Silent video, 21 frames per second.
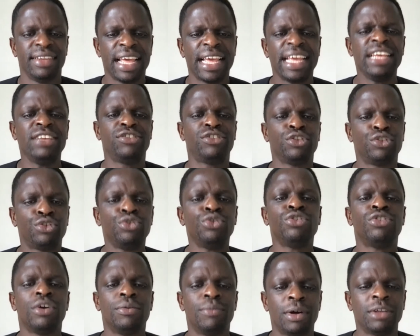The
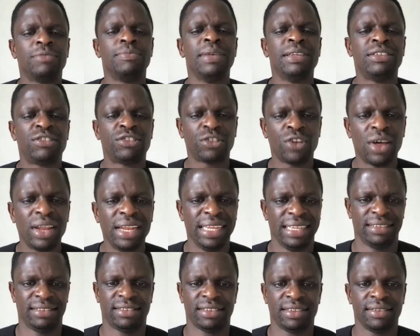institution must be
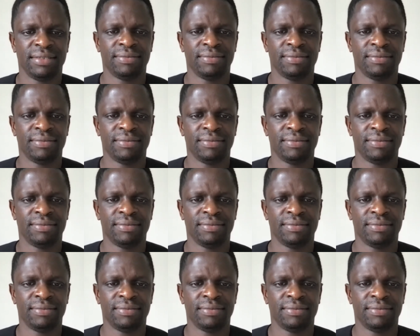solid.